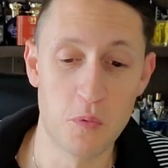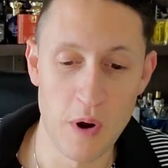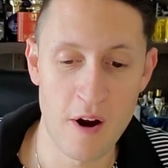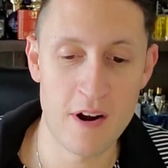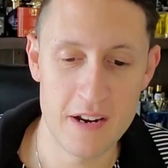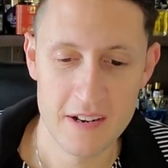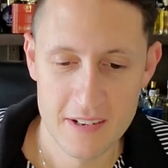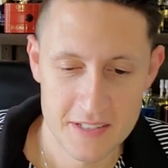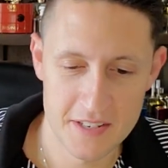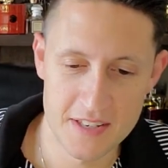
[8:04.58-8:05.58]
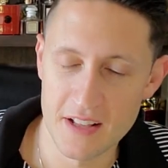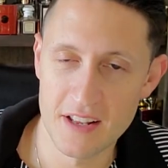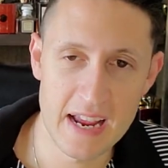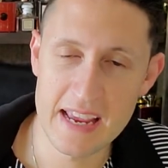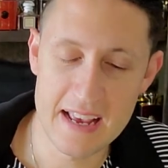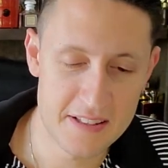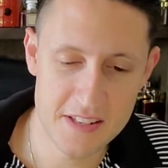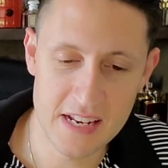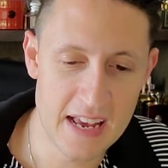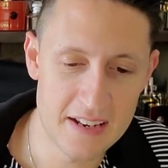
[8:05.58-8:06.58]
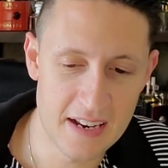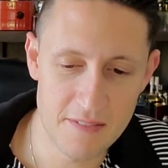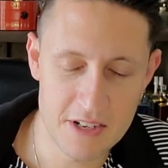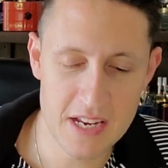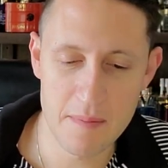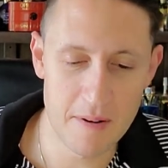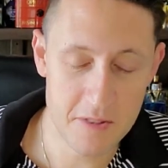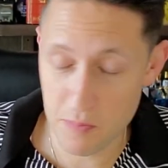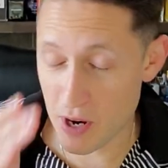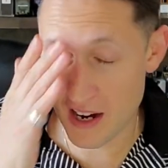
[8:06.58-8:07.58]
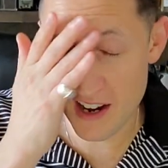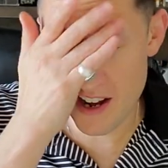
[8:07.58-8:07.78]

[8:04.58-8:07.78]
to wear it to sell it. I can't stand it. Every time I've sprayed it